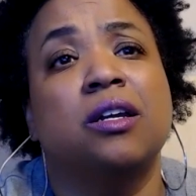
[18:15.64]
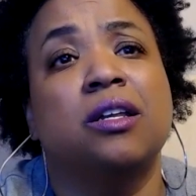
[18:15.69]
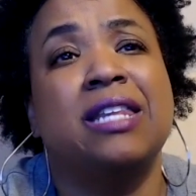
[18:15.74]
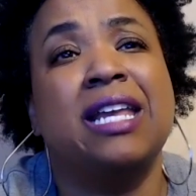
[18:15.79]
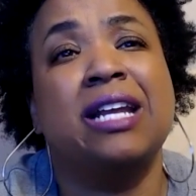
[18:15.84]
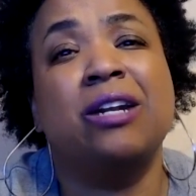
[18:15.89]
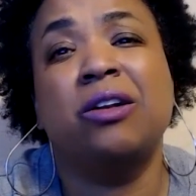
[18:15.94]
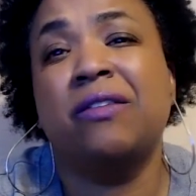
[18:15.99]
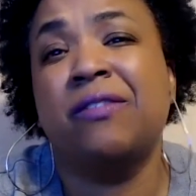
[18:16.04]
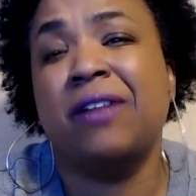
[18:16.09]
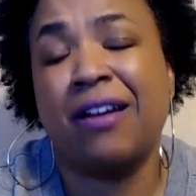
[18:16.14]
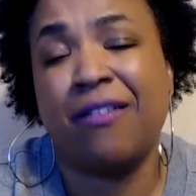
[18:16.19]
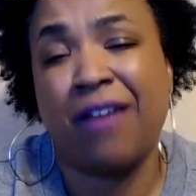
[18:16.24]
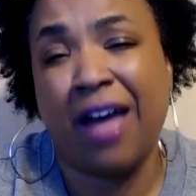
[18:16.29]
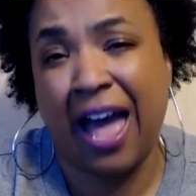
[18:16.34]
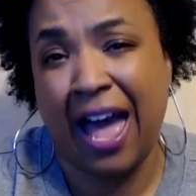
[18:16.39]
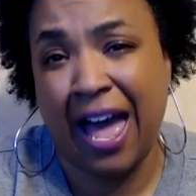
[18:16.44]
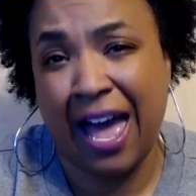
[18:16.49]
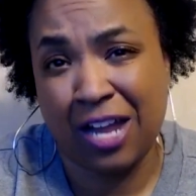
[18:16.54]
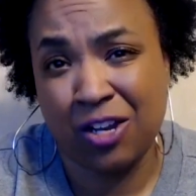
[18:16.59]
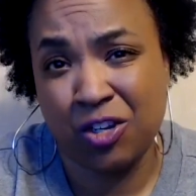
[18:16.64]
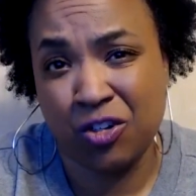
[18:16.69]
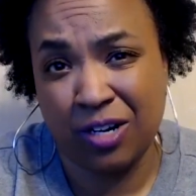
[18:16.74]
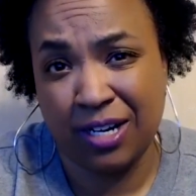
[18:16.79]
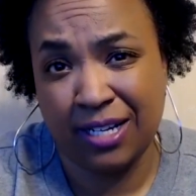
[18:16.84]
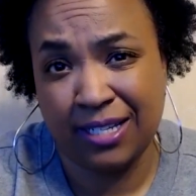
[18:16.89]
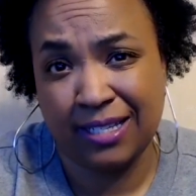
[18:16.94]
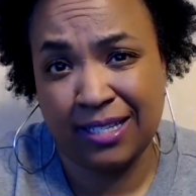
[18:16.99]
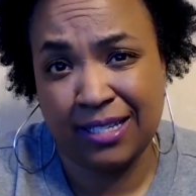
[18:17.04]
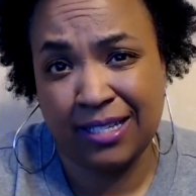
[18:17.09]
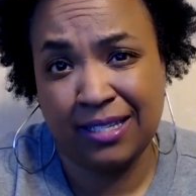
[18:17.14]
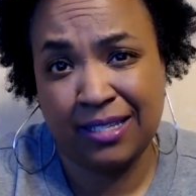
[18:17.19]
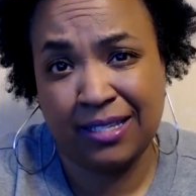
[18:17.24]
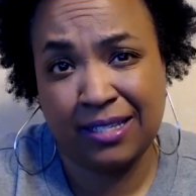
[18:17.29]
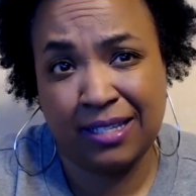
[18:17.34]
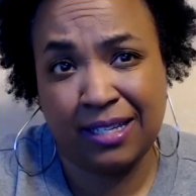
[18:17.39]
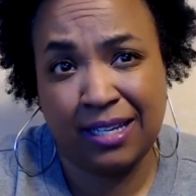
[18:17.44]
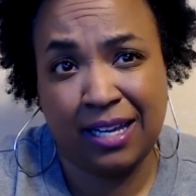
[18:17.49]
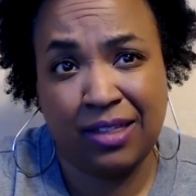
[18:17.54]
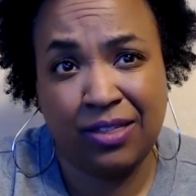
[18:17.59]
They don't even have addresses
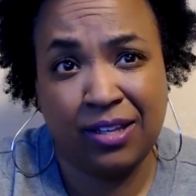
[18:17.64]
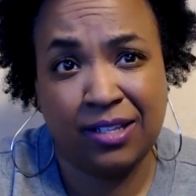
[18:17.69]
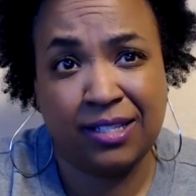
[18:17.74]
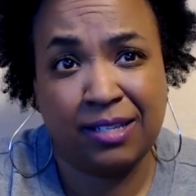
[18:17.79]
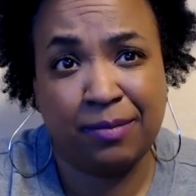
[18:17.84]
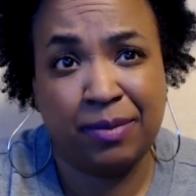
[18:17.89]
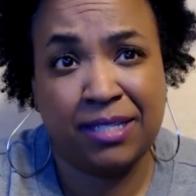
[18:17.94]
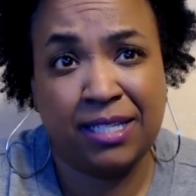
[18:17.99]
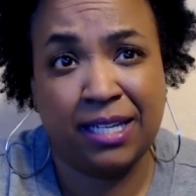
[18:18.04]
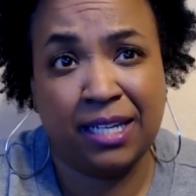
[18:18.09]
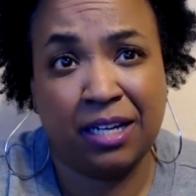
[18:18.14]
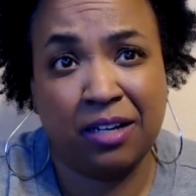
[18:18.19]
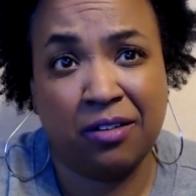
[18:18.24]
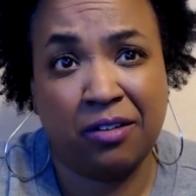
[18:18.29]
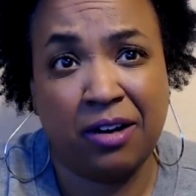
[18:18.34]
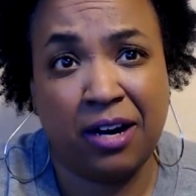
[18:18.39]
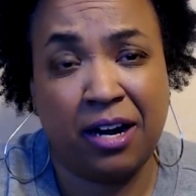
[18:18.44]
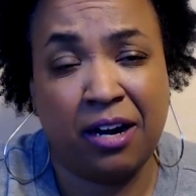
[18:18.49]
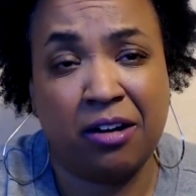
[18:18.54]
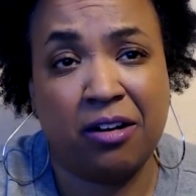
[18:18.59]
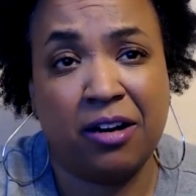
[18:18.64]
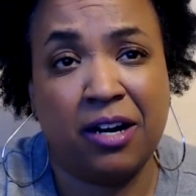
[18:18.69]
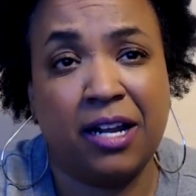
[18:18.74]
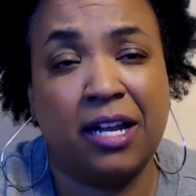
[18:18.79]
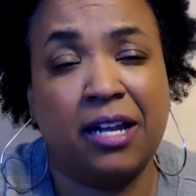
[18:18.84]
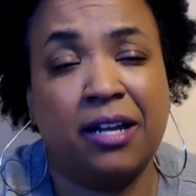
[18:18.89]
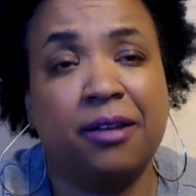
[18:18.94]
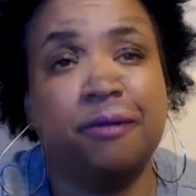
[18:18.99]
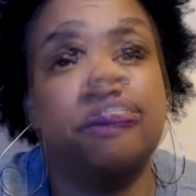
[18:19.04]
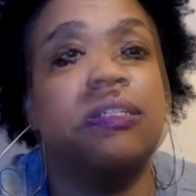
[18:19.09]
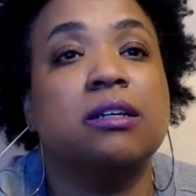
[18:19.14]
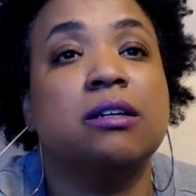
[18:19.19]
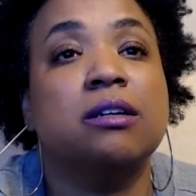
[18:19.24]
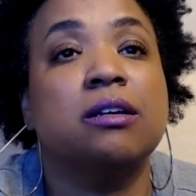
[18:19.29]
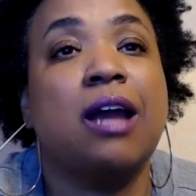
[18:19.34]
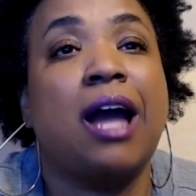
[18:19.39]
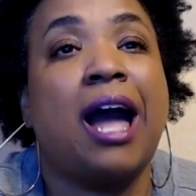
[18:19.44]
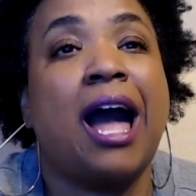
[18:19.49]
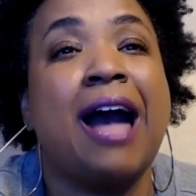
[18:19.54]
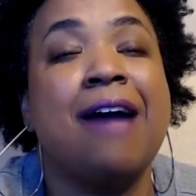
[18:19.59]
in this particular area.
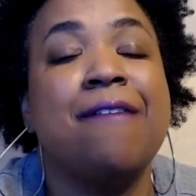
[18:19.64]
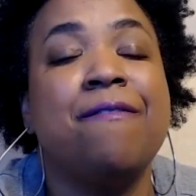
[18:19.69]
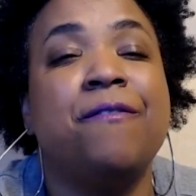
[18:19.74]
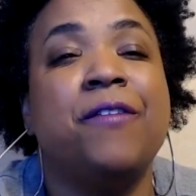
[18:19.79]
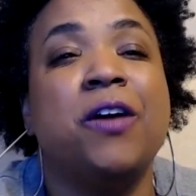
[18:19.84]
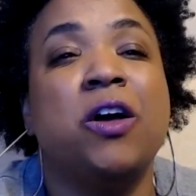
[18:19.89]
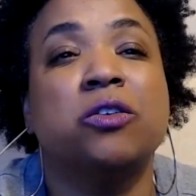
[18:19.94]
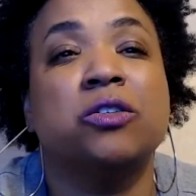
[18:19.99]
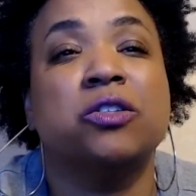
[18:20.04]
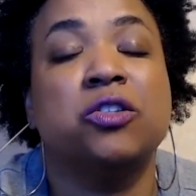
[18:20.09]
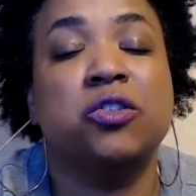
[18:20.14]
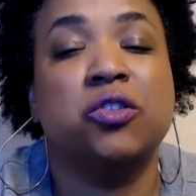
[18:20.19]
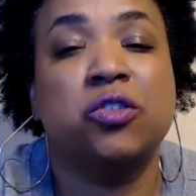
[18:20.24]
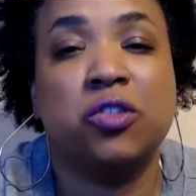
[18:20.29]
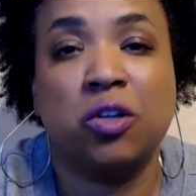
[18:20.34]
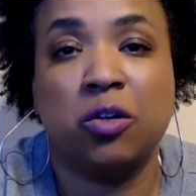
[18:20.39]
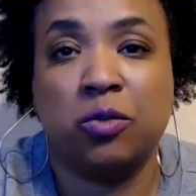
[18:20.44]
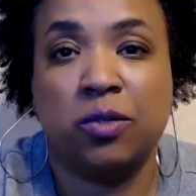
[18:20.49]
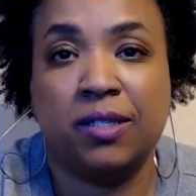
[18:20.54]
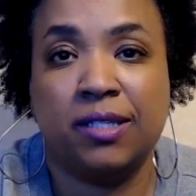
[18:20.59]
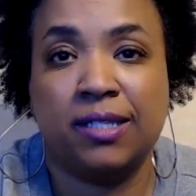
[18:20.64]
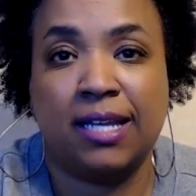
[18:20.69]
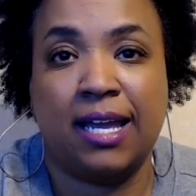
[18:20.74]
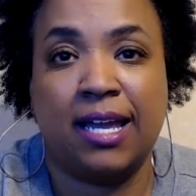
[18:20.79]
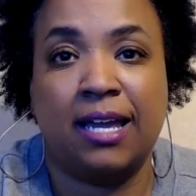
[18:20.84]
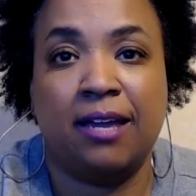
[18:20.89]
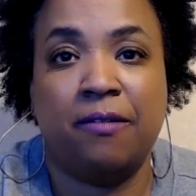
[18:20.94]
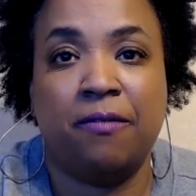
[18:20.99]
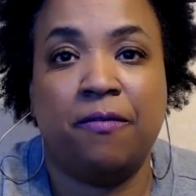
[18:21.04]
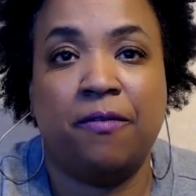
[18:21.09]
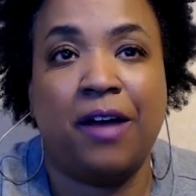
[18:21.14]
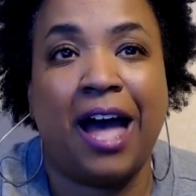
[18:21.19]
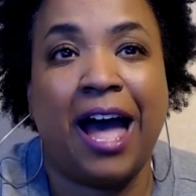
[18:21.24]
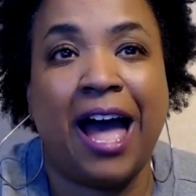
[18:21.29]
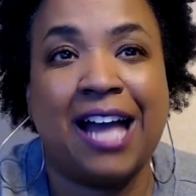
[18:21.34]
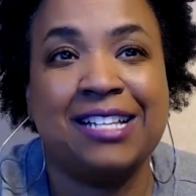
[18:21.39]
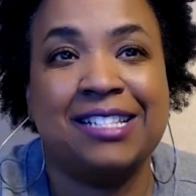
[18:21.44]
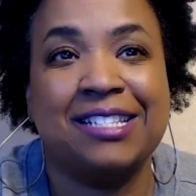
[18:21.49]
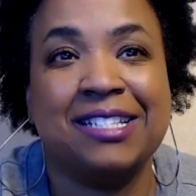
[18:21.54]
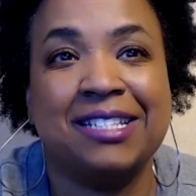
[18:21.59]
I felt so safe.
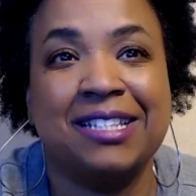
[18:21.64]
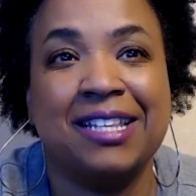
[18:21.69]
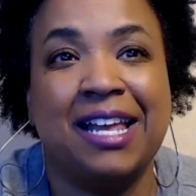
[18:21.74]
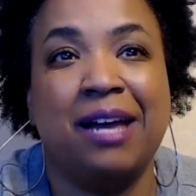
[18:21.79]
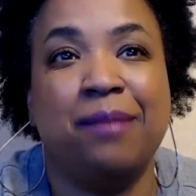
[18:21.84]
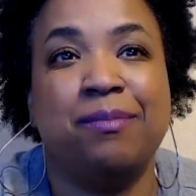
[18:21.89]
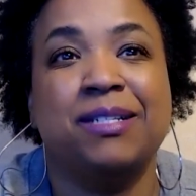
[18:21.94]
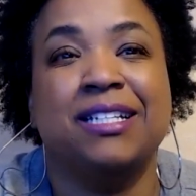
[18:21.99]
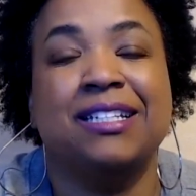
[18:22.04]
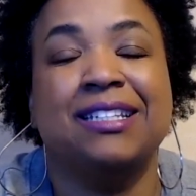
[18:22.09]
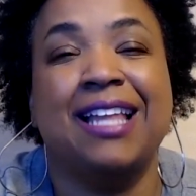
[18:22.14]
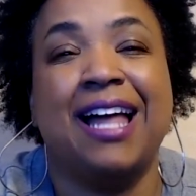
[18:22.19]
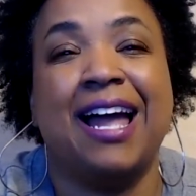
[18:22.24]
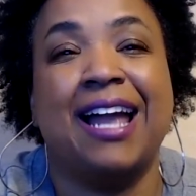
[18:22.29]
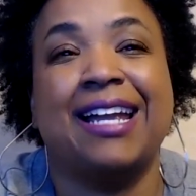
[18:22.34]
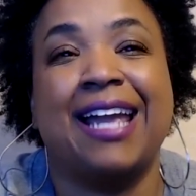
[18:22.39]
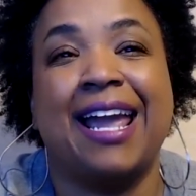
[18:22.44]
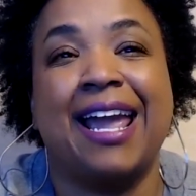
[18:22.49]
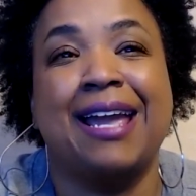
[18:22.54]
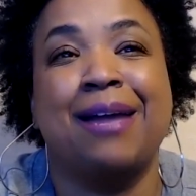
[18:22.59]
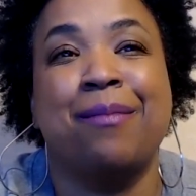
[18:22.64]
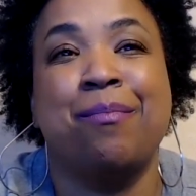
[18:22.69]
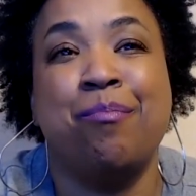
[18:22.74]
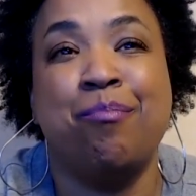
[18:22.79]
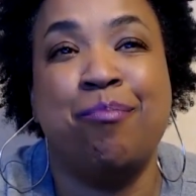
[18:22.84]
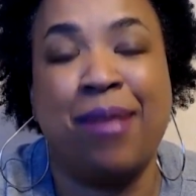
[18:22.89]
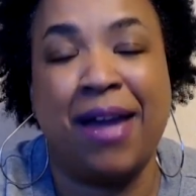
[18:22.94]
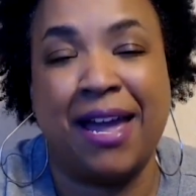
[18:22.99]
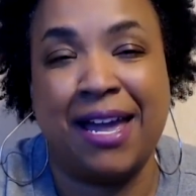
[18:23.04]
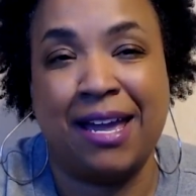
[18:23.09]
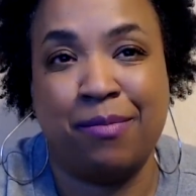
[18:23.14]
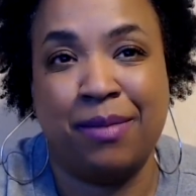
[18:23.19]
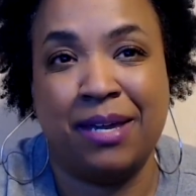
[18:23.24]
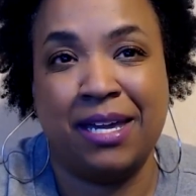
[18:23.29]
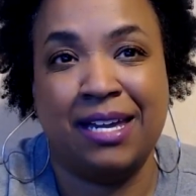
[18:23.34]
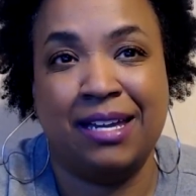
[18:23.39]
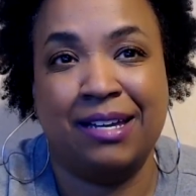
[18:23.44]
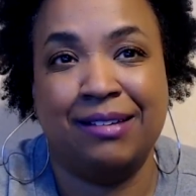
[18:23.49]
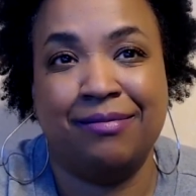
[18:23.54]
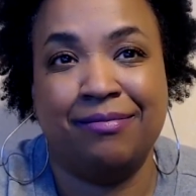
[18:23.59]
I slept like a
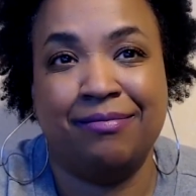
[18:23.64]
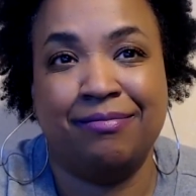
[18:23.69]
baby.